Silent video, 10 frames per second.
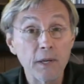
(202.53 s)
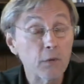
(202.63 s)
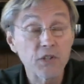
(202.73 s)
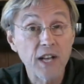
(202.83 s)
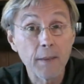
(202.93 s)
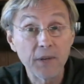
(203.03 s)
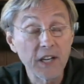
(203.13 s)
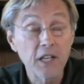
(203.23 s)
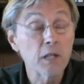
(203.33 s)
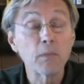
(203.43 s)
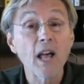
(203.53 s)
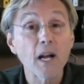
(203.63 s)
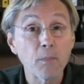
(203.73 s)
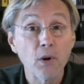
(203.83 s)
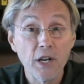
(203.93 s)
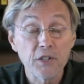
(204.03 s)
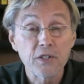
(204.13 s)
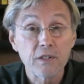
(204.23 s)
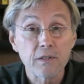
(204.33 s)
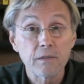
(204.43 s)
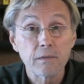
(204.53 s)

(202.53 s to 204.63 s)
but it was happening in the black press.